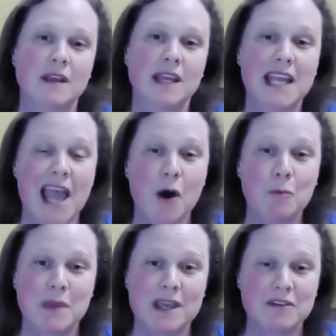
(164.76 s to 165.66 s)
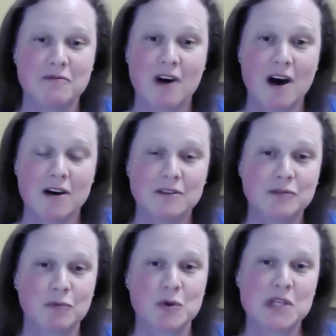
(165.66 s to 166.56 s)
Getting out, being involved,
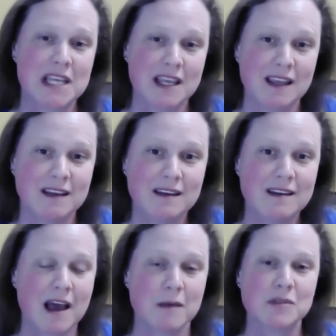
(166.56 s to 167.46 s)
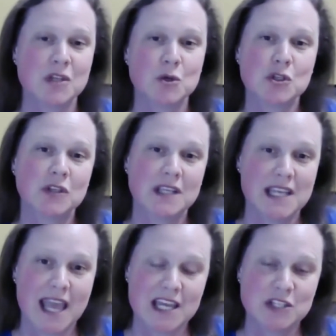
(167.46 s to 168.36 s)
routine, social
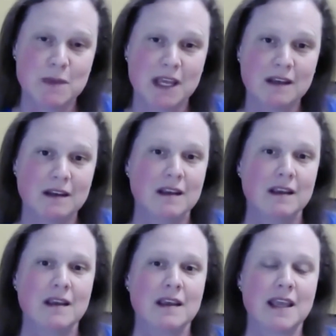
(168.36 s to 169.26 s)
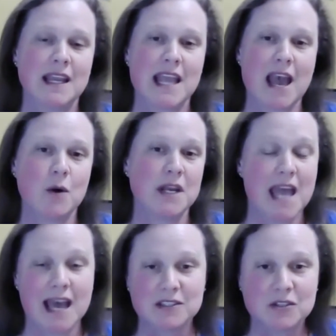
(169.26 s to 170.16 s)
engagement, getting out
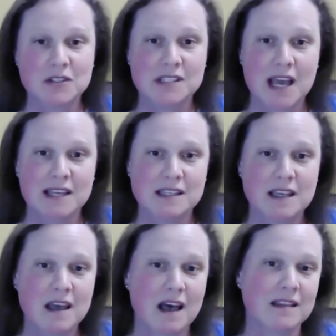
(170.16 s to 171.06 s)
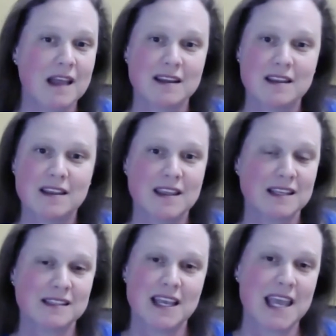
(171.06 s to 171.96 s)
and exercising, a lot of the
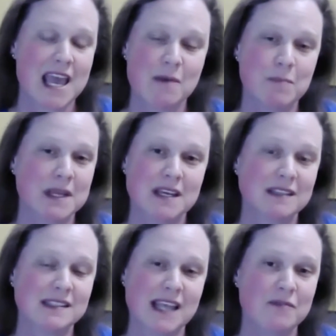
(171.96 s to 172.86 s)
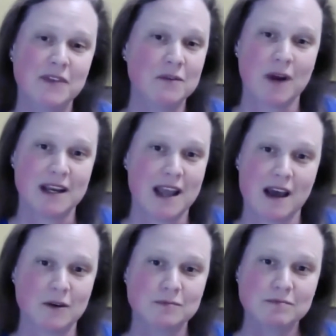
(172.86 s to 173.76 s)
things that can't be done safely right
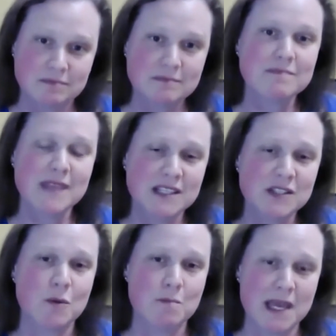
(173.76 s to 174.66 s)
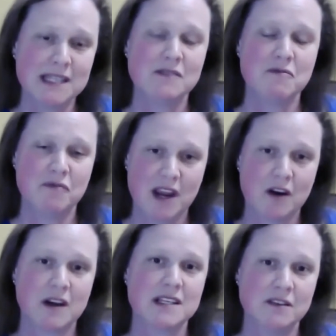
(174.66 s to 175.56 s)
now. And so it makes it
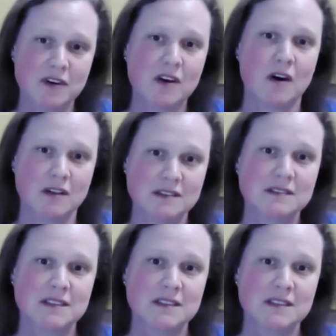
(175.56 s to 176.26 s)
very difficult.